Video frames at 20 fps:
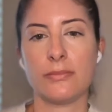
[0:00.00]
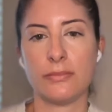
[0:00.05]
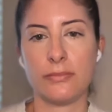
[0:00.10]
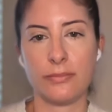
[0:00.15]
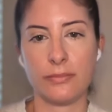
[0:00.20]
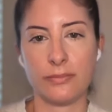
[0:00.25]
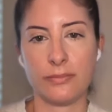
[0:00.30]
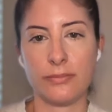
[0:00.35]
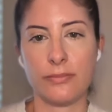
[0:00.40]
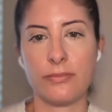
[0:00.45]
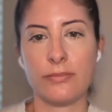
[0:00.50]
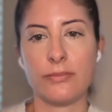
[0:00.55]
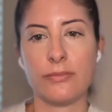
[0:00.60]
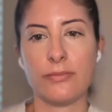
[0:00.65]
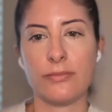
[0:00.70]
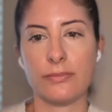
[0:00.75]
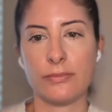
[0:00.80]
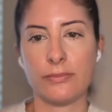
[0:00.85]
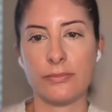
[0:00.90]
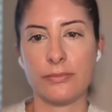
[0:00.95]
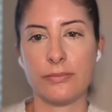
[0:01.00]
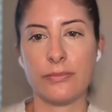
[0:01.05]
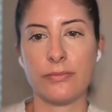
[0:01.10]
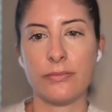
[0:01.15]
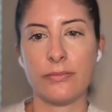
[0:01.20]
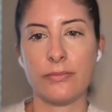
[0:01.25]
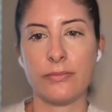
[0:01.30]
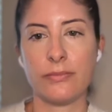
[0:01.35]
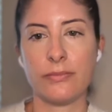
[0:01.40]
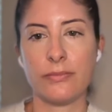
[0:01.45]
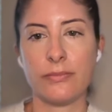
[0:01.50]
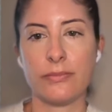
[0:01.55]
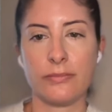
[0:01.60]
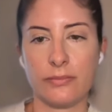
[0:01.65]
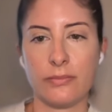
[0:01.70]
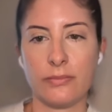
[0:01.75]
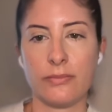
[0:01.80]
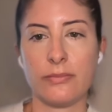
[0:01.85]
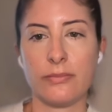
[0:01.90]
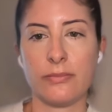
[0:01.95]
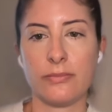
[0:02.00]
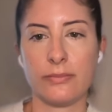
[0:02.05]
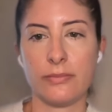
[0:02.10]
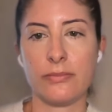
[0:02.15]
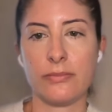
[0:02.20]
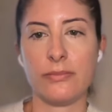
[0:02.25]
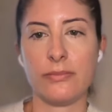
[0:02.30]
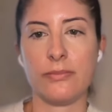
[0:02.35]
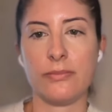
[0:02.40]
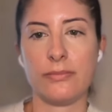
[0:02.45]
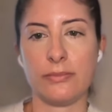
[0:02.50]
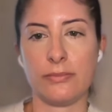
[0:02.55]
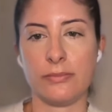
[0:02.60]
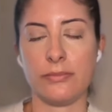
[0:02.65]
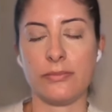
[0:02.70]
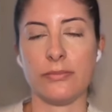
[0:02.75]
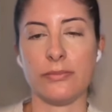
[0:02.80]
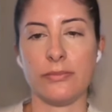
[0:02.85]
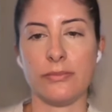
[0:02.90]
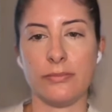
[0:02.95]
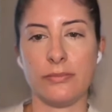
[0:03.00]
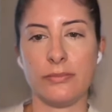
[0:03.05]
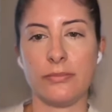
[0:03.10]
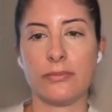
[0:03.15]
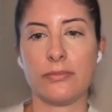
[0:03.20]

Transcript: This person isn't speaking.